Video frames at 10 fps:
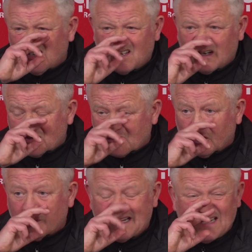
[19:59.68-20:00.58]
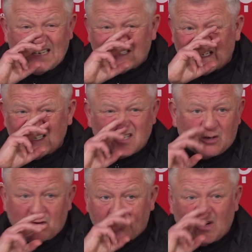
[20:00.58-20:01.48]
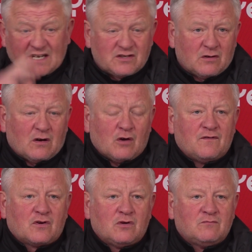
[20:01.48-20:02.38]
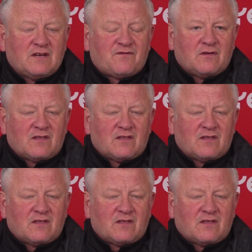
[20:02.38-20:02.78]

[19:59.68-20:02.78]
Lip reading: you know, it's not all been easy. So we've all had to overcome different